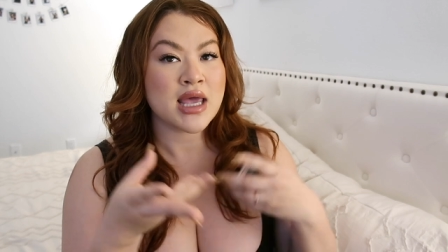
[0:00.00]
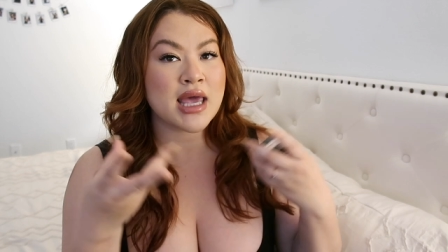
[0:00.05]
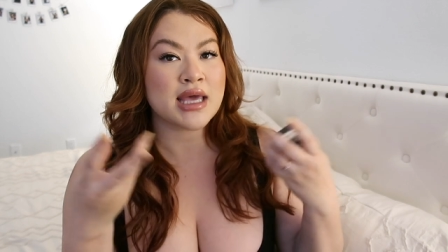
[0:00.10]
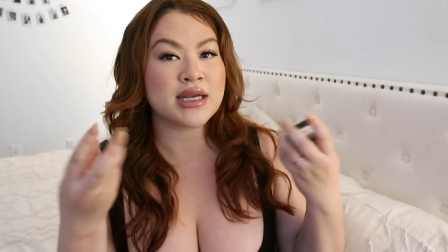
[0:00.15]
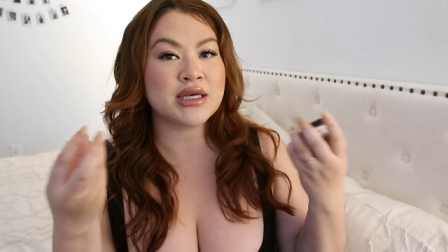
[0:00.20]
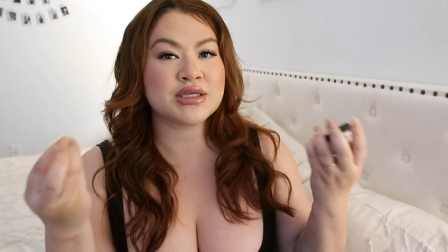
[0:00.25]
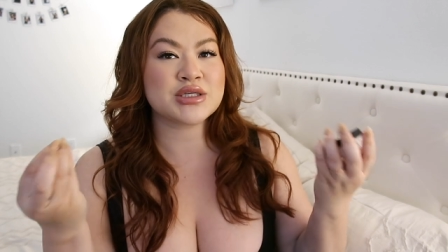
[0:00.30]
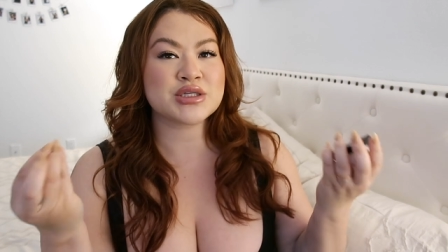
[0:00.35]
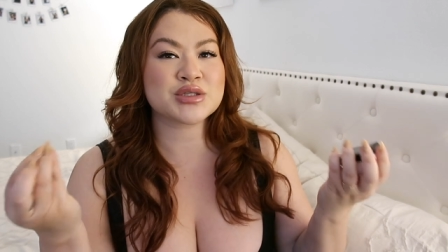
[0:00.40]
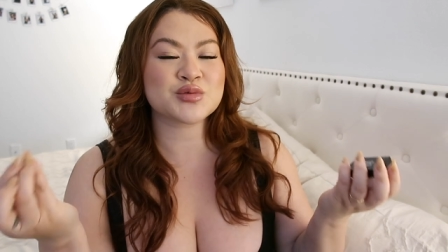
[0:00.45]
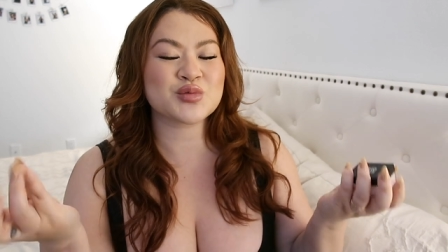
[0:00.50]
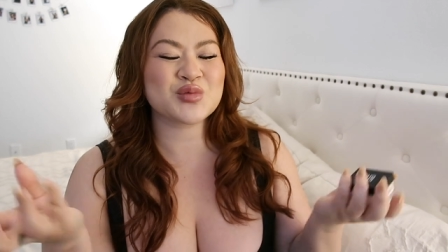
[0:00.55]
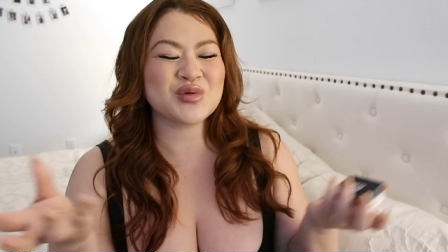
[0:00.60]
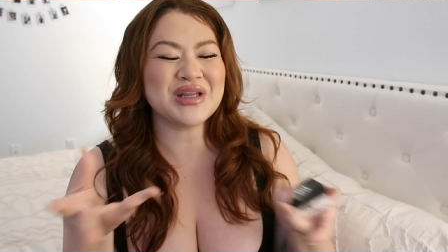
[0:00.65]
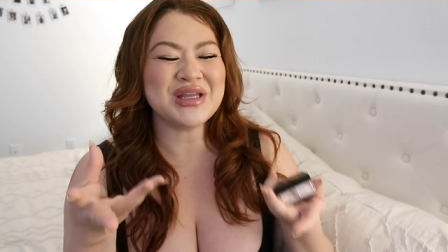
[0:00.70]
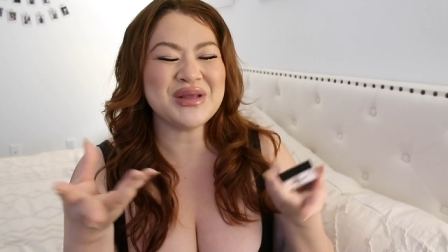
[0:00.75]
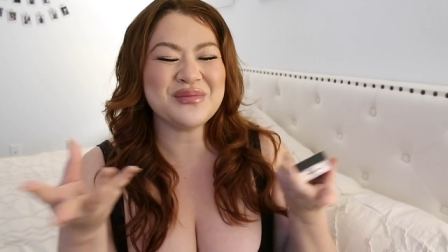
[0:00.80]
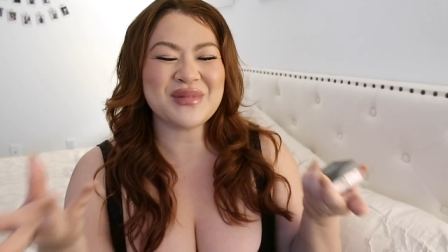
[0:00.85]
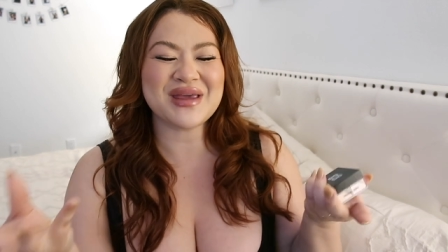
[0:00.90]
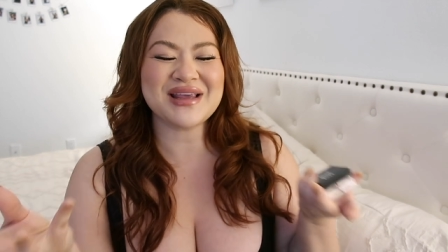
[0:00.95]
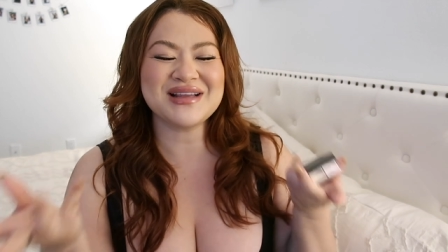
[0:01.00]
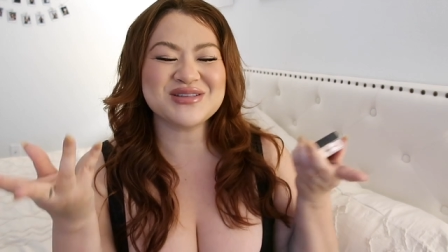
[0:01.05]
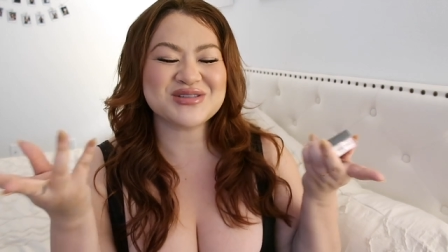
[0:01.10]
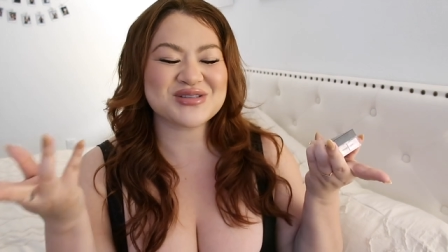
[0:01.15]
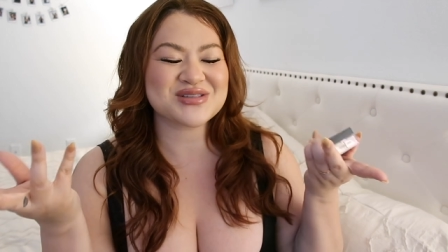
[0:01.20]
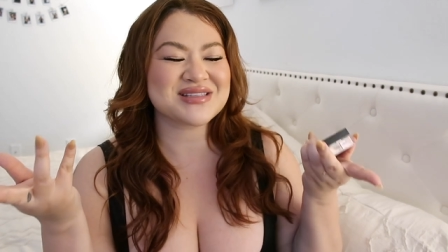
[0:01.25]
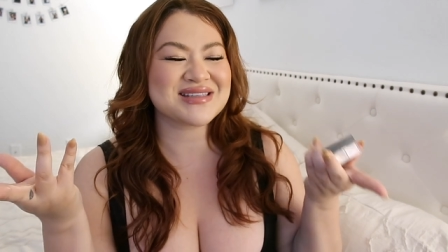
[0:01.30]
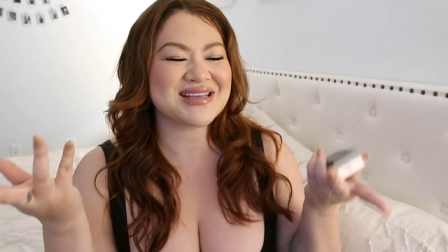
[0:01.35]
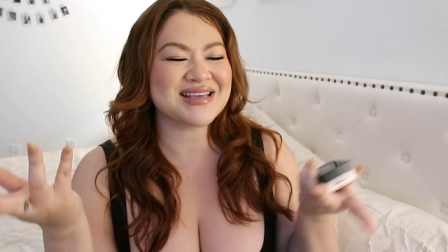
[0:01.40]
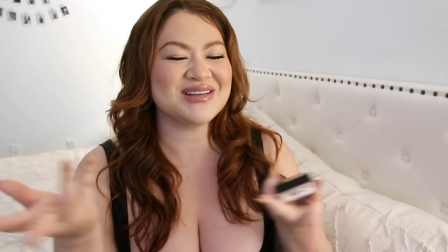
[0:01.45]
and it just really makes your
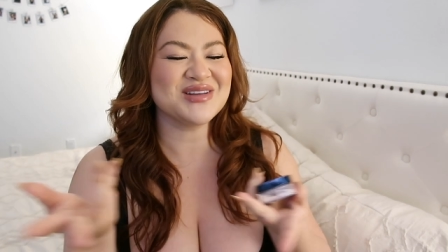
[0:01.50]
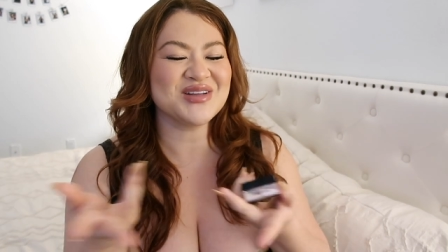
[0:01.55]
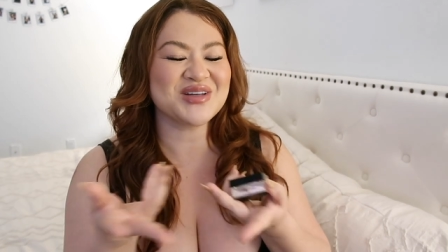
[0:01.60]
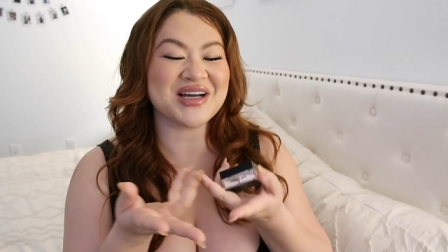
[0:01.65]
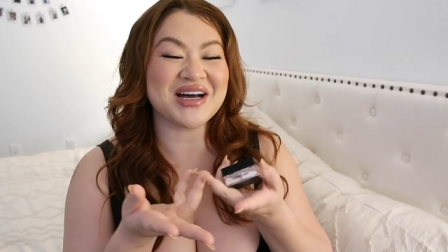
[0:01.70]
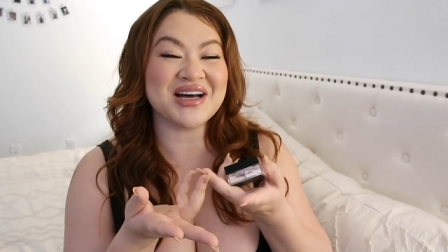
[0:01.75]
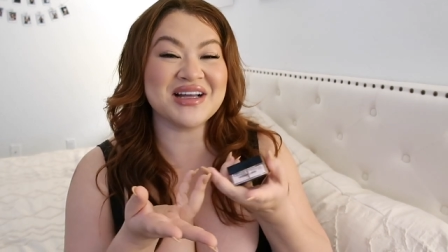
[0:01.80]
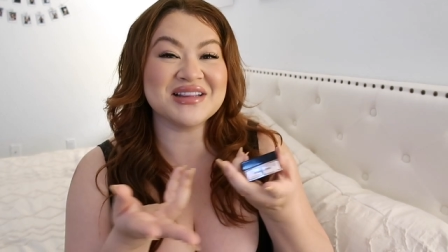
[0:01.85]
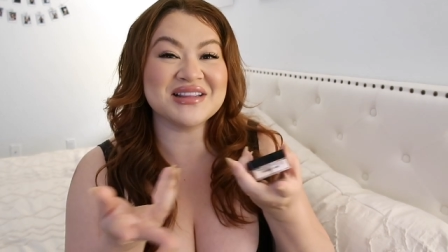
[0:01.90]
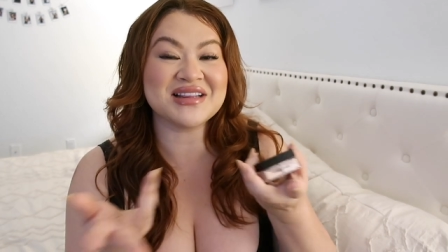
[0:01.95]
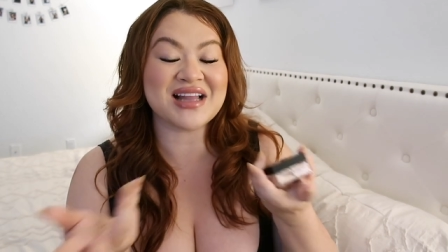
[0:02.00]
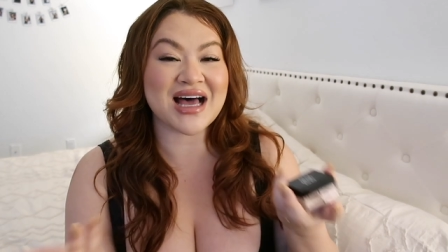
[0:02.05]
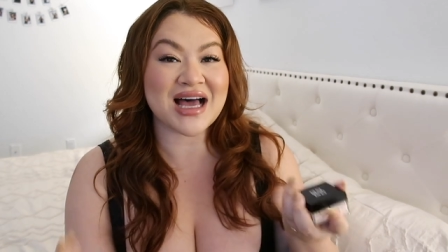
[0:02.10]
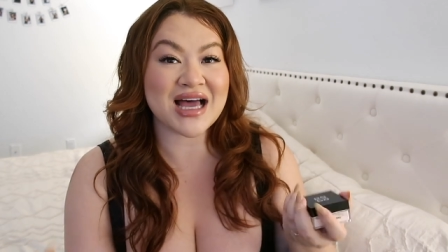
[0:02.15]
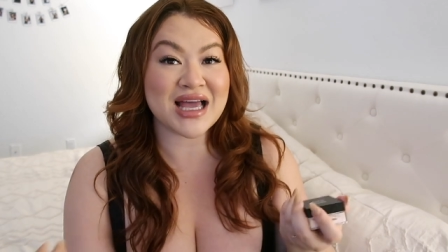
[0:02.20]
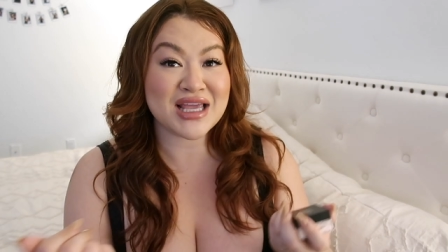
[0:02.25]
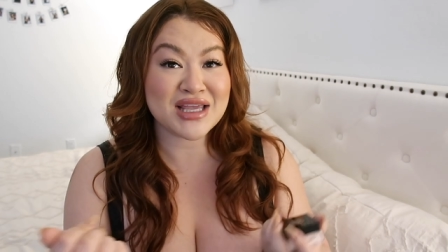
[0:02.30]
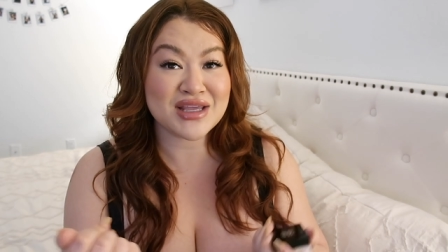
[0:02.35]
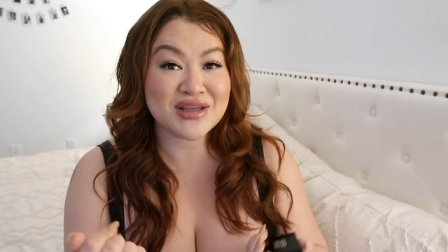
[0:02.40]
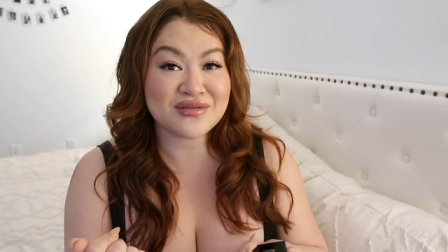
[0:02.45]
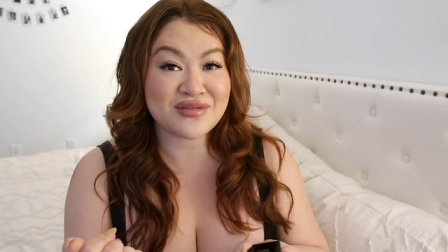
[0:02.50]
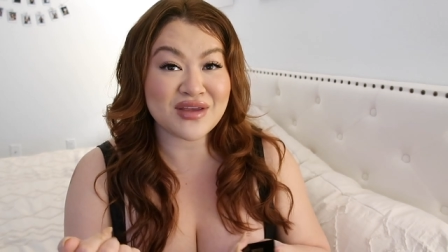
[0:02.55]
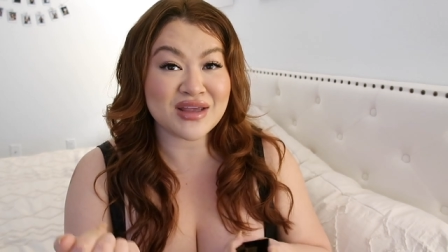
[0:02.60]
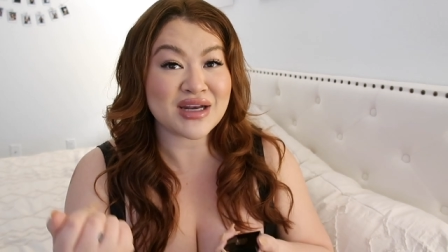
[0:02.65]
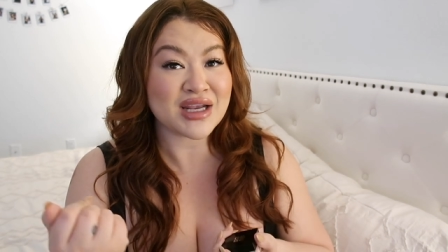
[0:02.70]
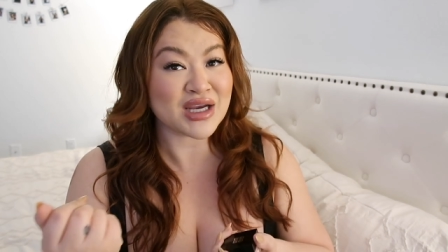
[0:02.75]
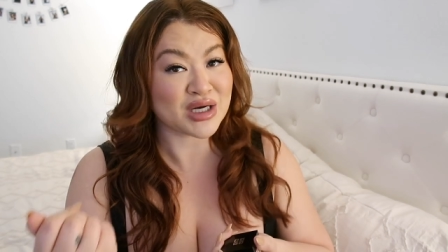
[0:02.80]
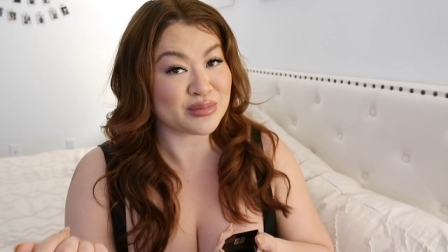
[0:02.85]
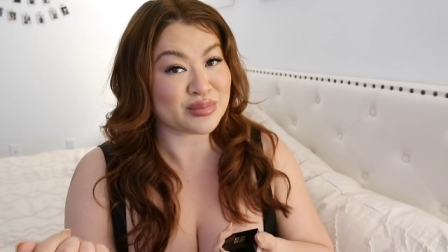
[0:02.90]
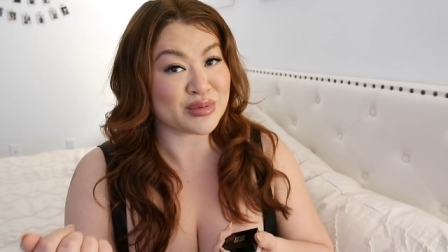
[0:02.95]
skin look alive
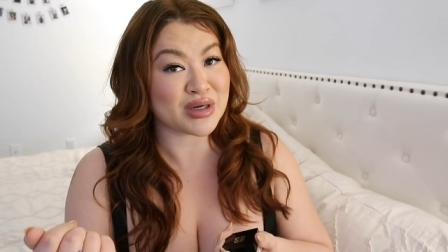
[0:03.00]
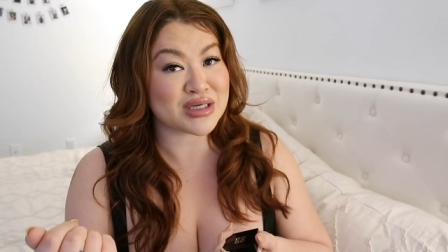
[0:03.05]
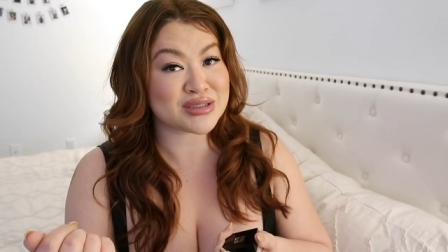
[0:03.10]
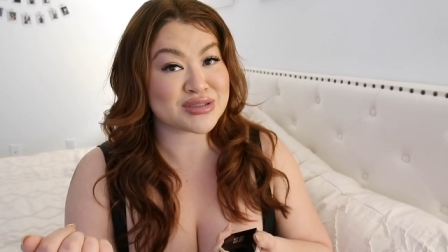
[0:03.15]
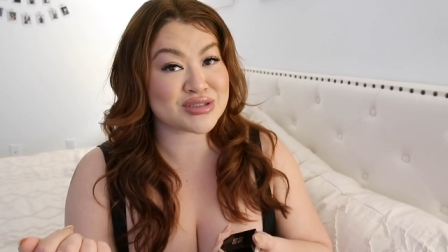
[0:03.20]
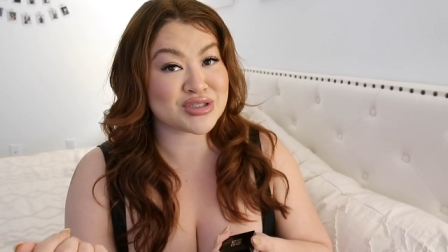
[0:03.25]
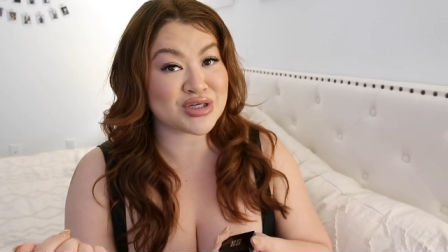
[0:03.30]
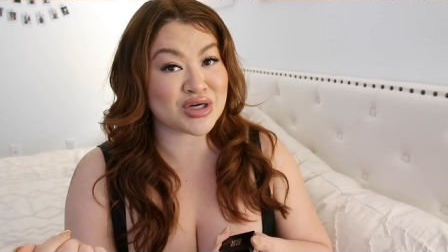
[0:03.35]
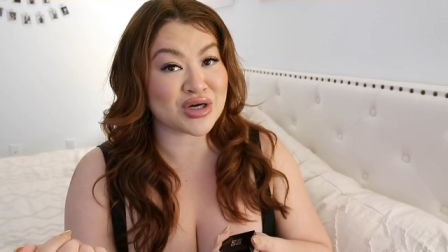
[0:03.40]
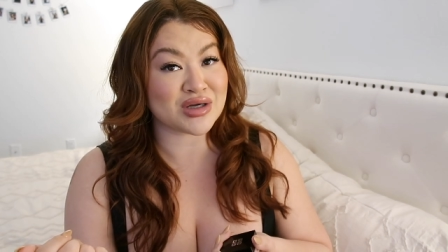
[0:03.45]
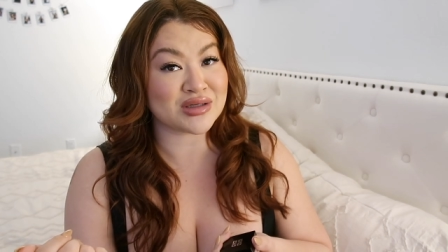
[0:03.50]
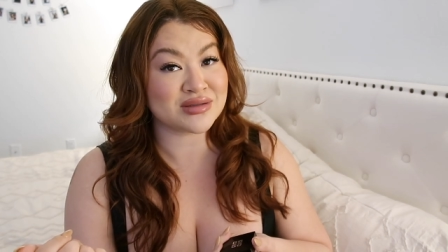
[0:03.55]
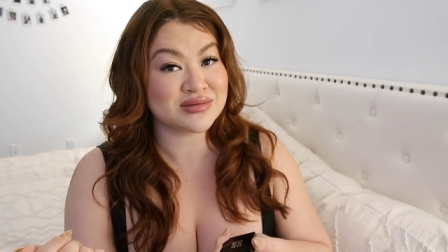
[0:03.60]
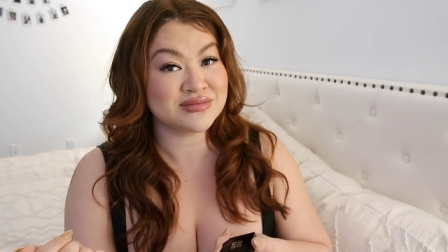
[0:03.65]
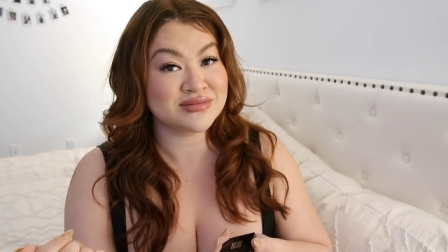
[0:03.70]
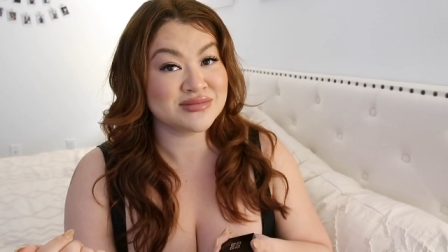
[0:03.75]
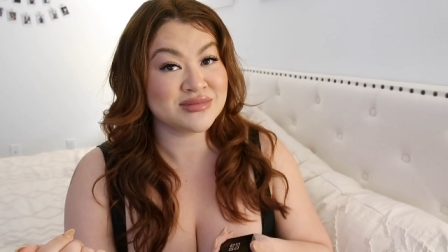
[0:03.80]
and airbrushed, y'all.